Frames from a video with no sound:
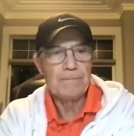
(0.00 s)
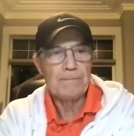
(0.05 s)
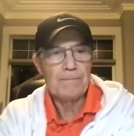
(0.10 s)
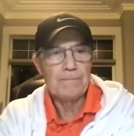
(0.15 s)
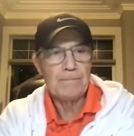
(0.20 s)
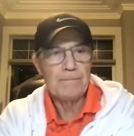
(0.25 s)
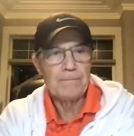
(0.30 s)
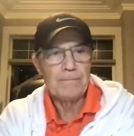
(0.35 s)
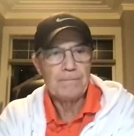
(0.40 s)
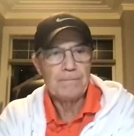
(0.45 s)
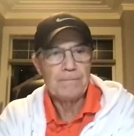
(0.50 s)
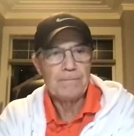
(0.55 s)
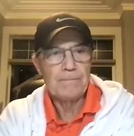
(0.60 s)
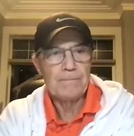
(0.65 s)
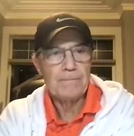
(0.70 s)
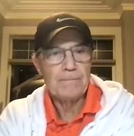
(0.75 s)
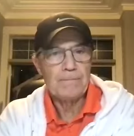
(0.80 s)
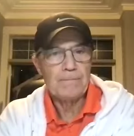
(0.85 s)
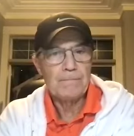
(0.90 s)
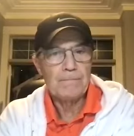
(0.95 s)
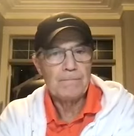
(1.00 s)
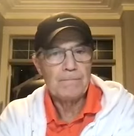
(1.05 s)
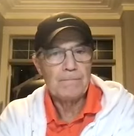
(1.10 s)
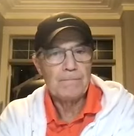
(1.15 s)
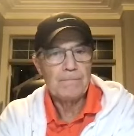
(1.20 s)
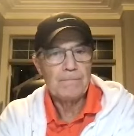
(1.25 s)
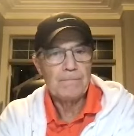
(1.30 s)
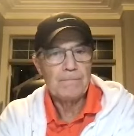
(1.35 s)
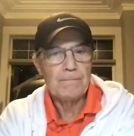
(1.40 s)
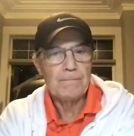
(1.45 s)

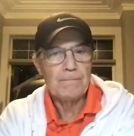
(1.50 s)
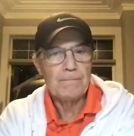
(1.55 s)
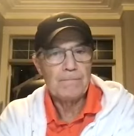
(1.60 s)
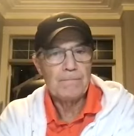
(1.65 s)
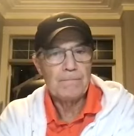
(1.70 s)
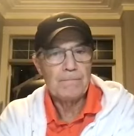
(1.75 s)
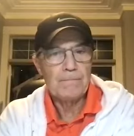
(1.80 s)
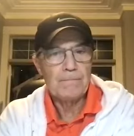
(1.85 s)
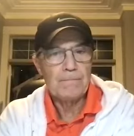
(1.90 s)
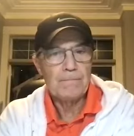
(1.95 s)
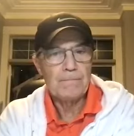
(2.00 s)
(no one is talking)